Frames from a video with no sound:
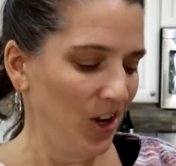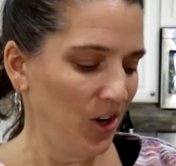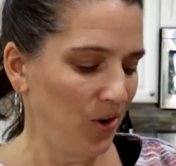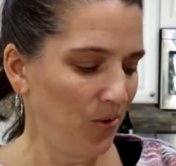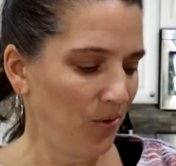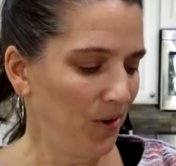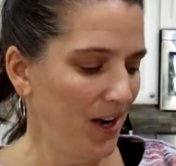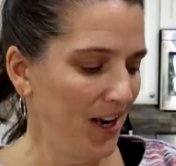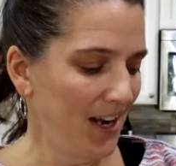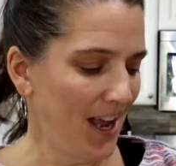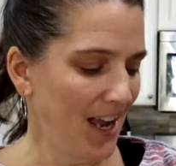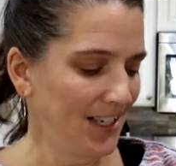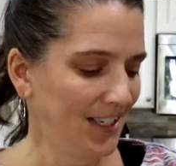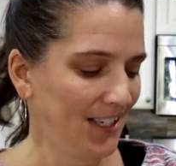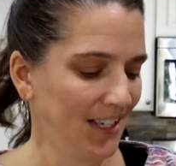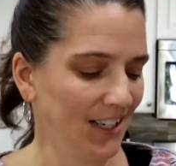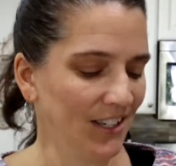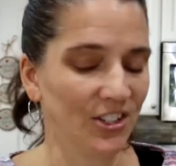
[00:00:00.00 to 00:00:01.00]
Great
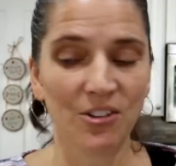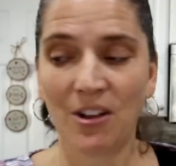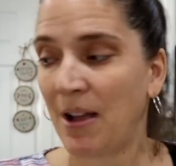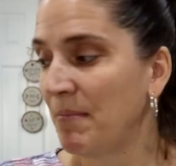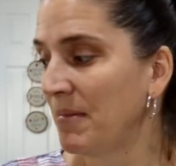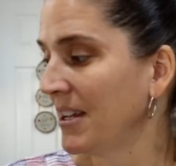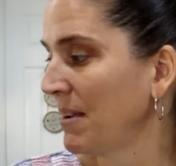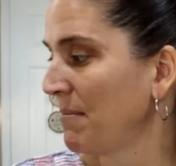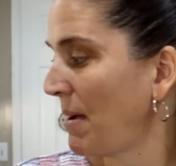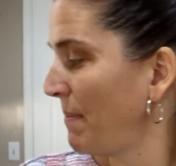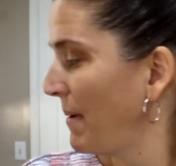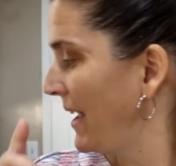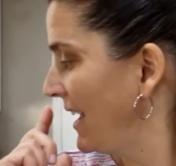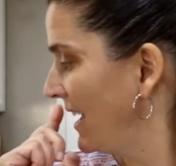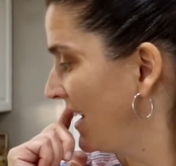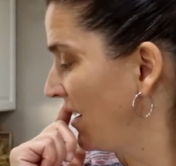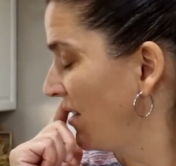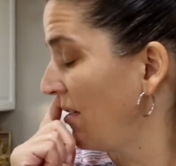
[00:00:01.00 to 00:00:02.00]
idea. So I'm gonna get my
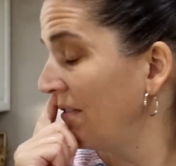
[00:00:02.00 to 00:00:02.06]
panna